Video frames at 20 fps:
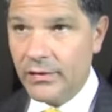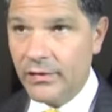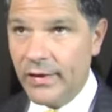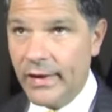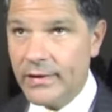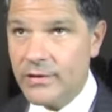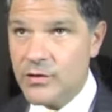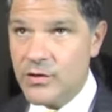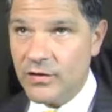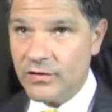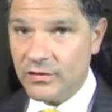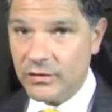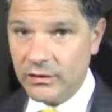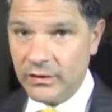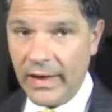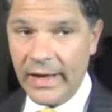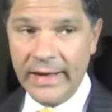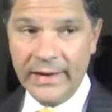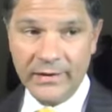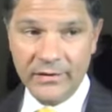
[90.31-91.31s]
that just
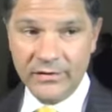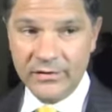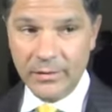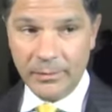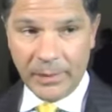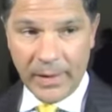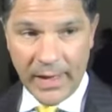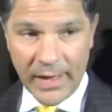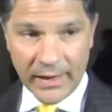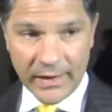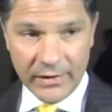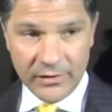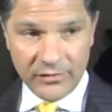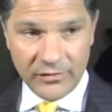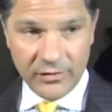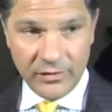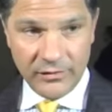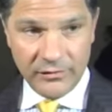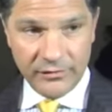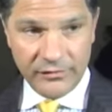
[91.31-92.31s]
lines the
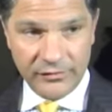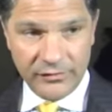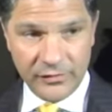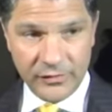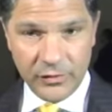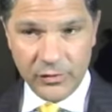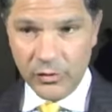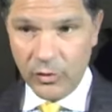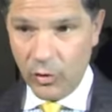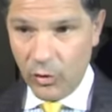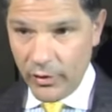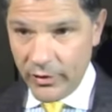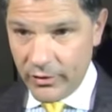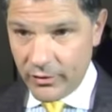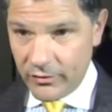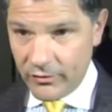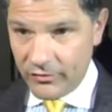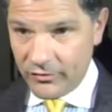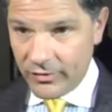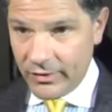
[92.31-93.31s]
pockets of
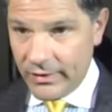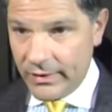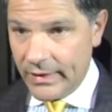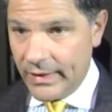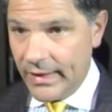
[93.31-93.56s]
lawyers